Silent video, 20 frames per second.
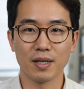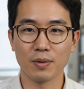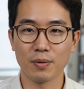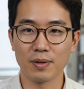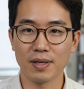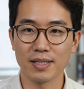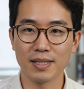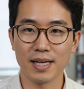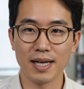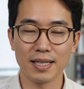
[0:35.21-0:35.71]

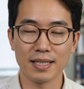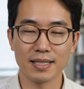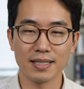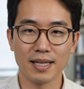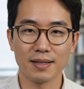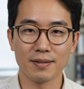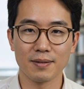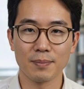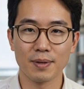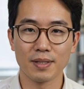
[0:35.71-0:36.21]
with a
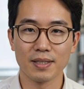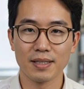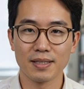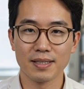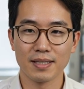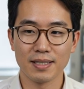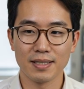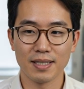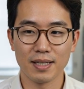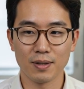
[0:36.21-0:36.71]
97%
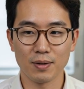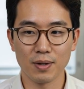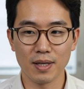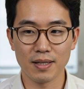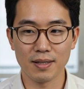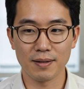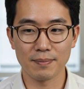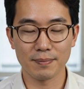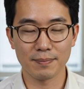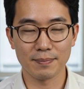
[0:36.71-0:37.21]
success rate.